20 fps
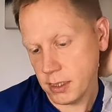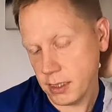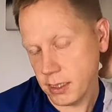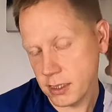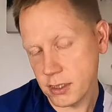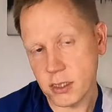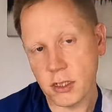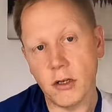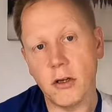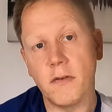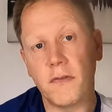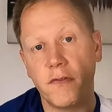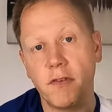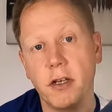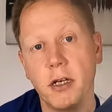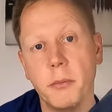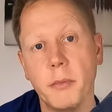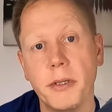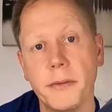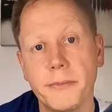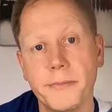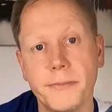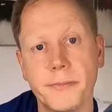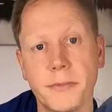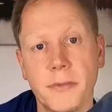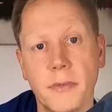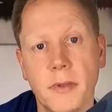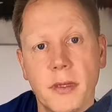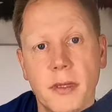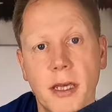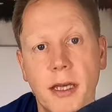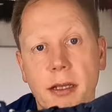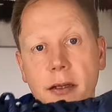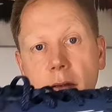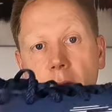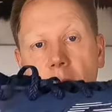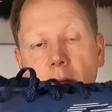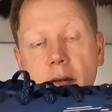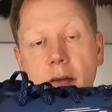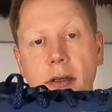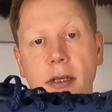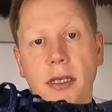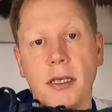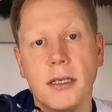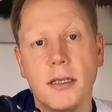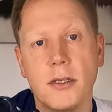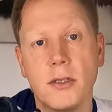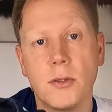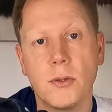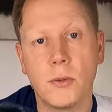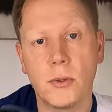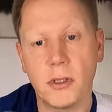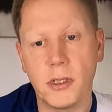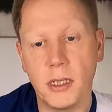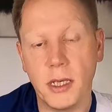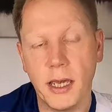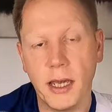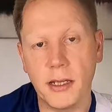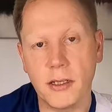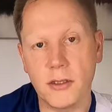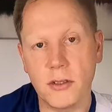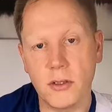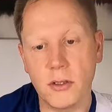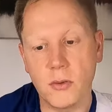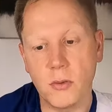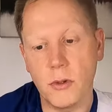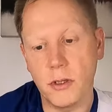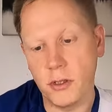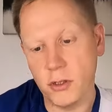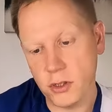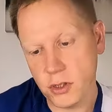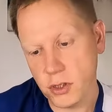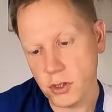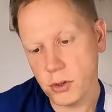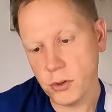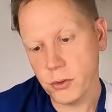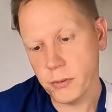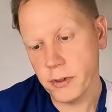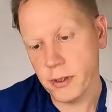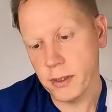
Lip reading: it's a lot firmer than the Saucony Xodus 1 and 2.